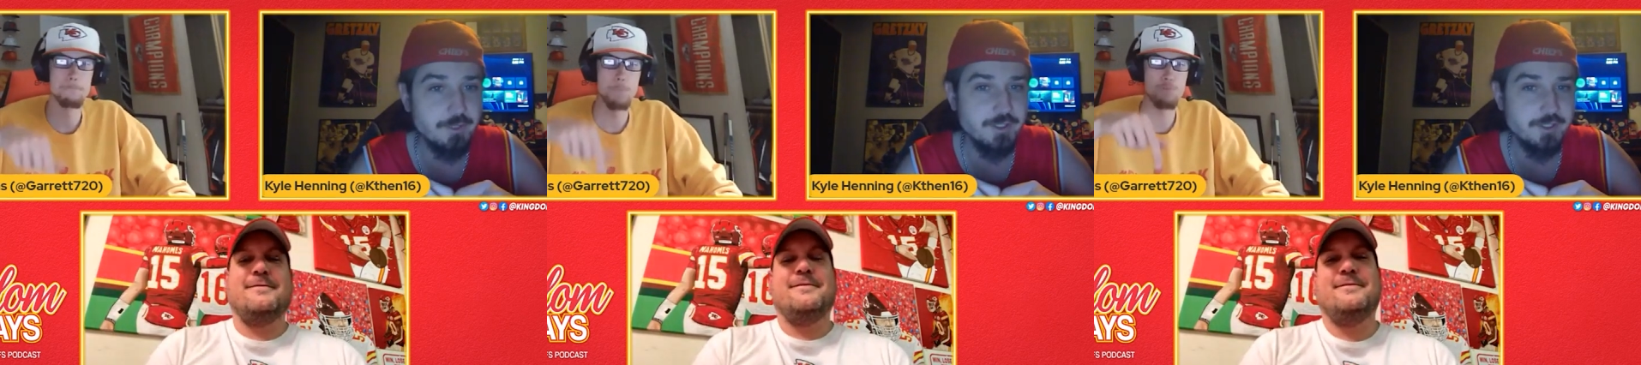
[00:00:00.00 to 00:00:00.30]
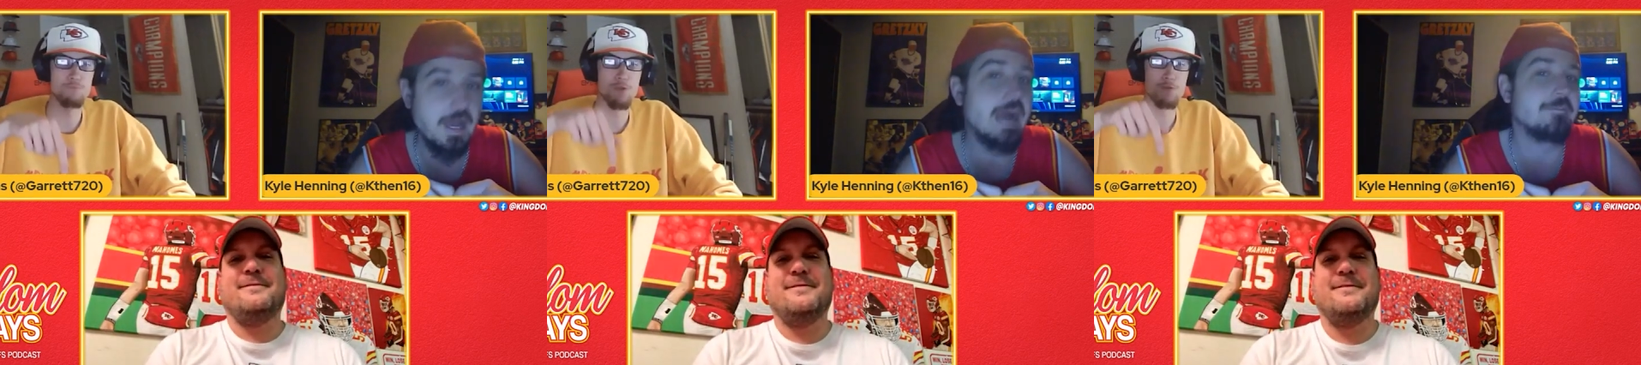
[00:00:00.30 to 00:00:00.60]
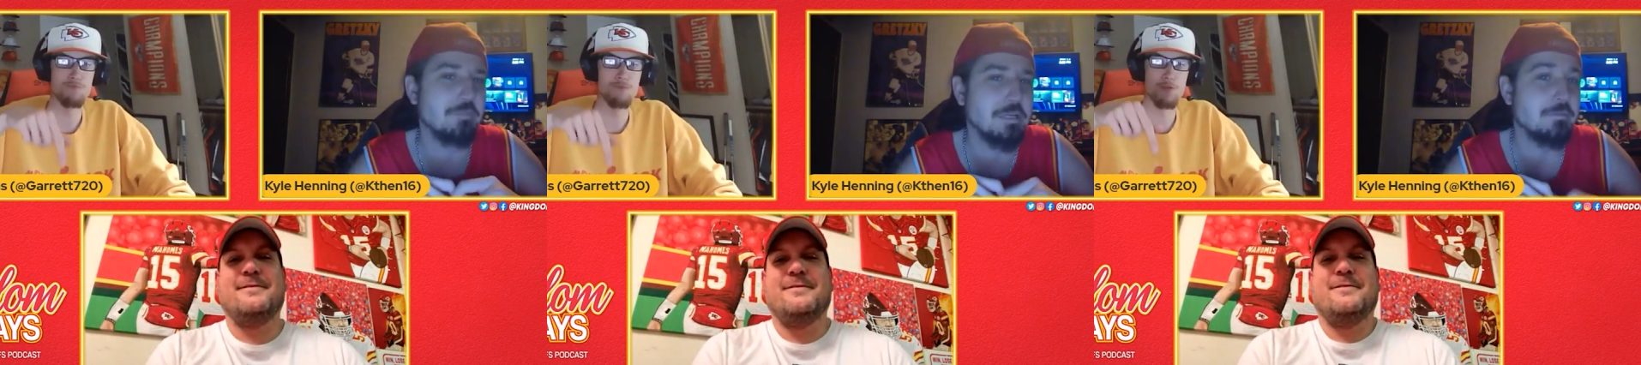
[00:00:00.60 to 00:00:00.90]
Speaker 1: which you
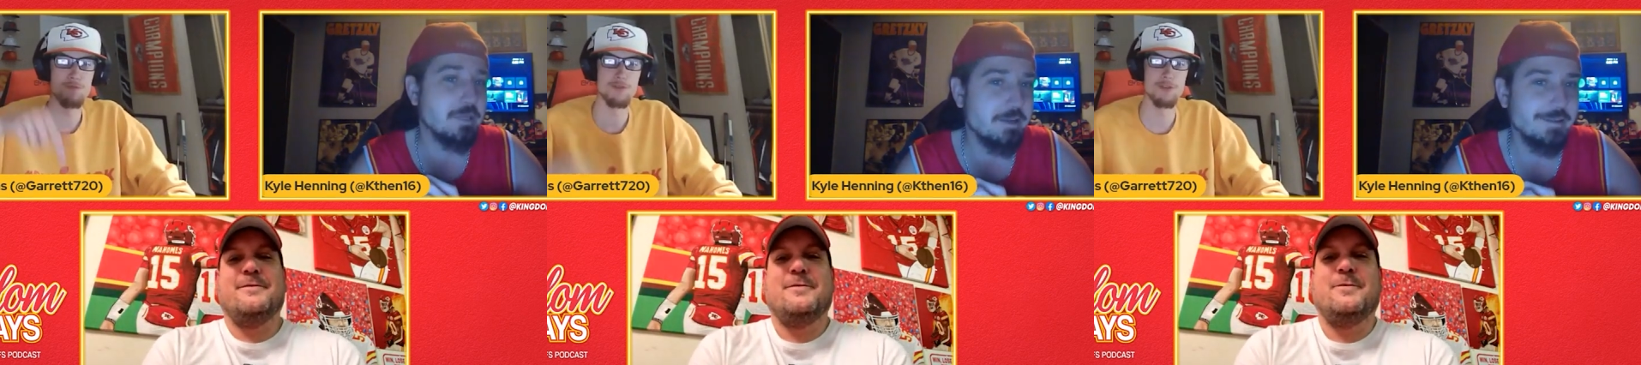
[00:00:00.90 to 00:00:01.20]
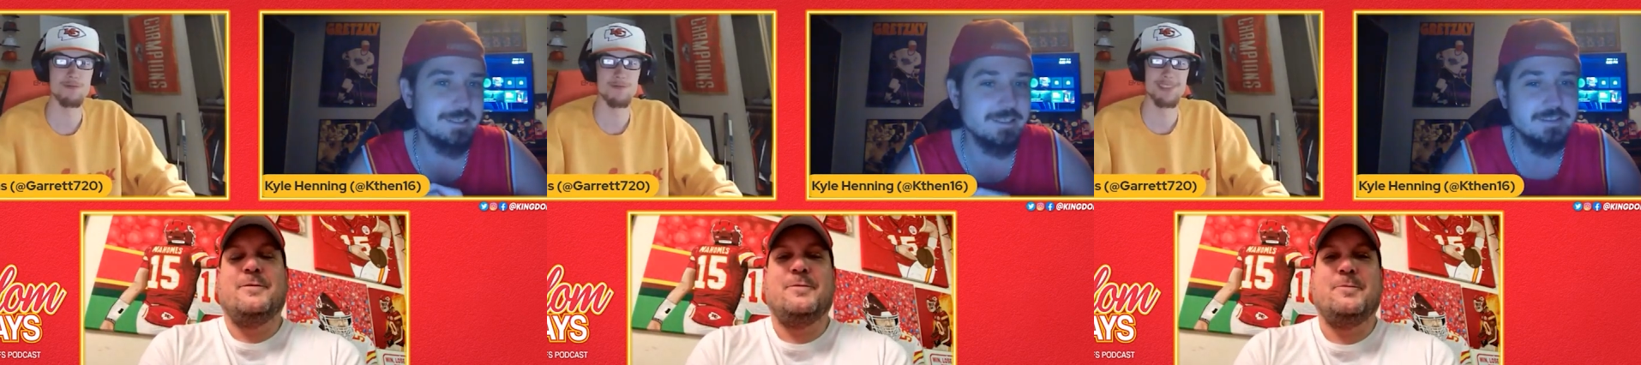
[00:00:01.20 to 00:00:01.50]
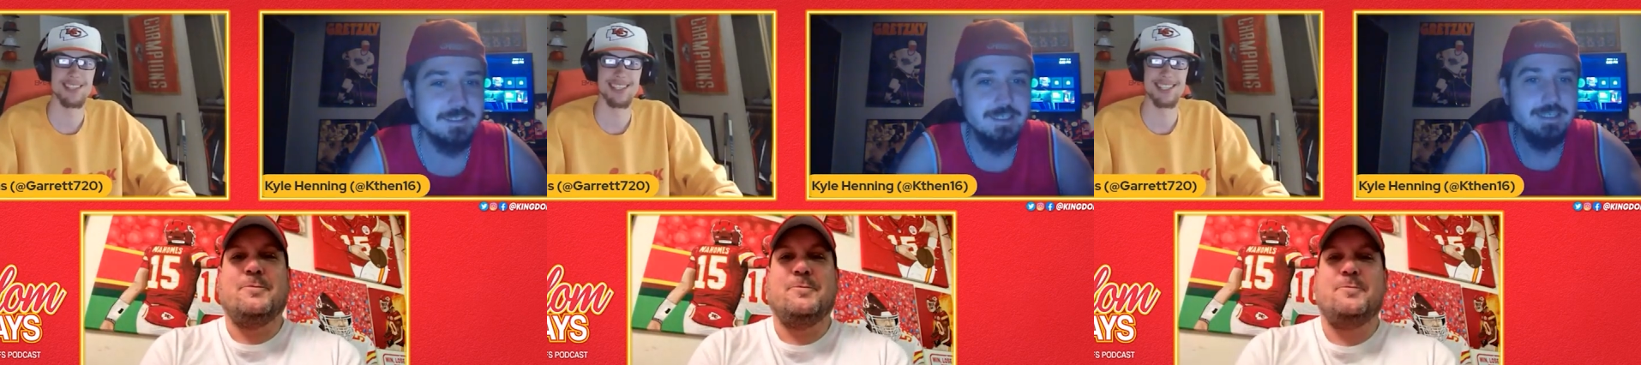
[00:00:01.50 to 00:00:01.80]
have to be hearing
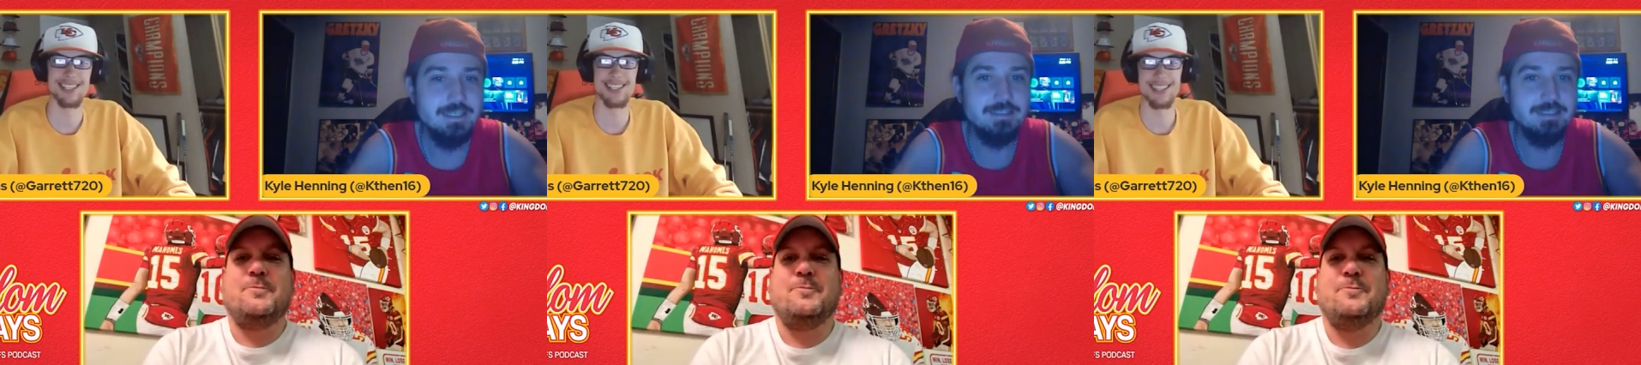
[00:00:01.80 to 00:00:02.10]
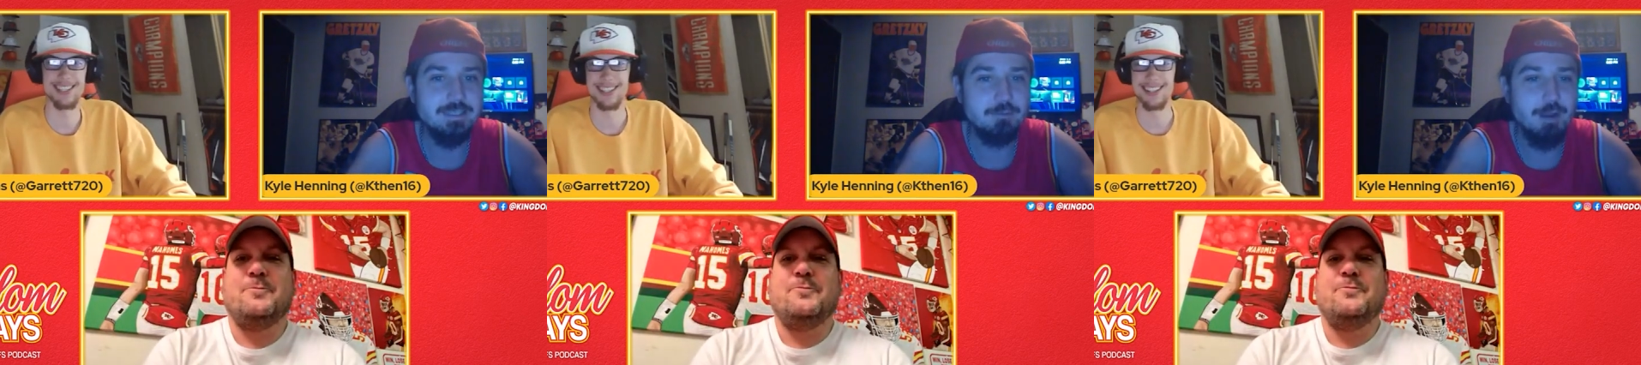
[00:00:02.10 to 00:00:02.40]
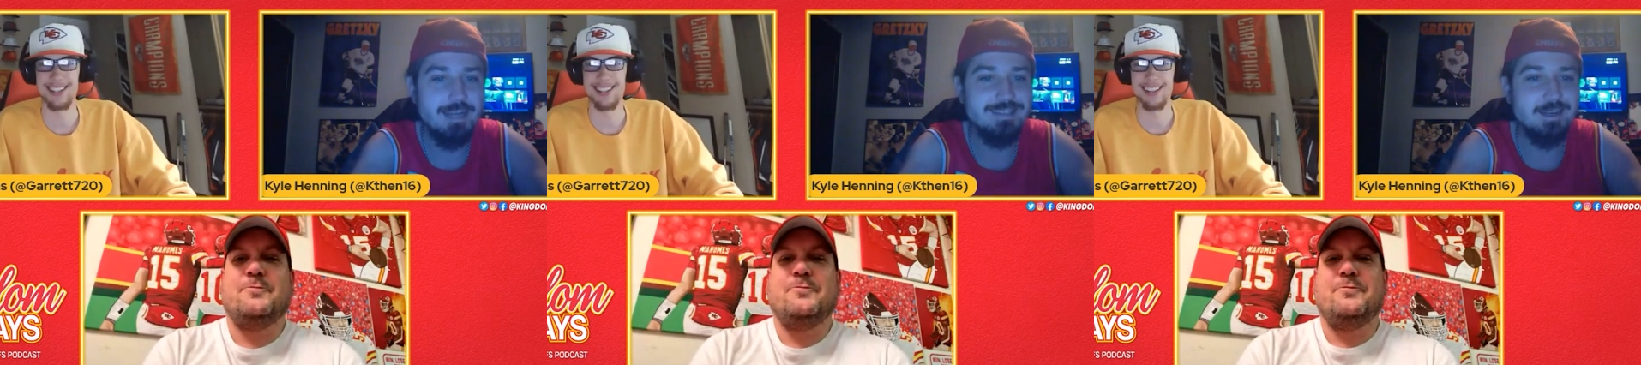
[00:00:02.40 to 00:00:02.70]
this, it's
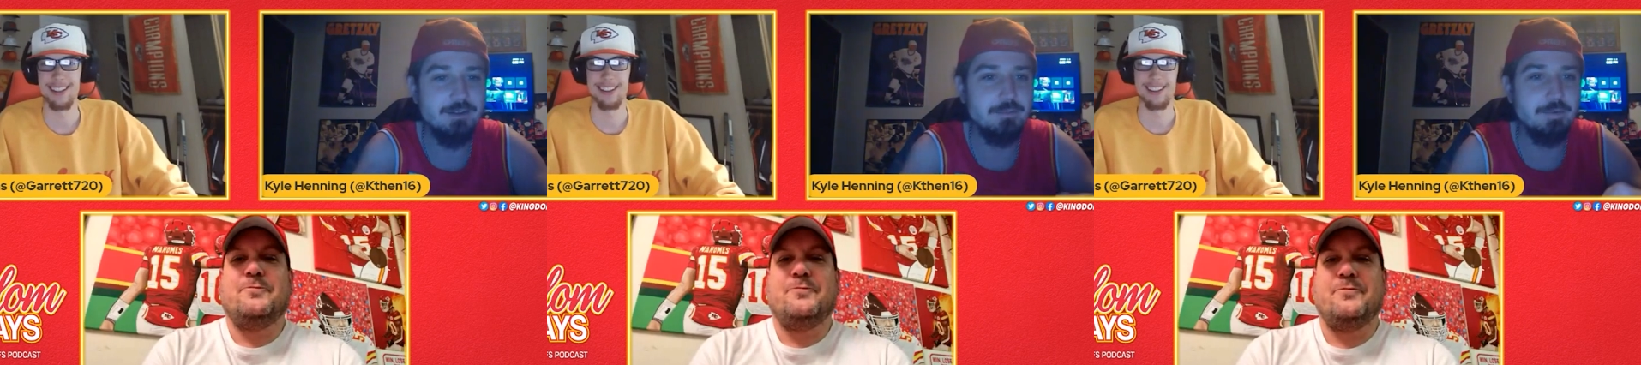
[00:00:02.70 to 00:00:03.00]
right there at the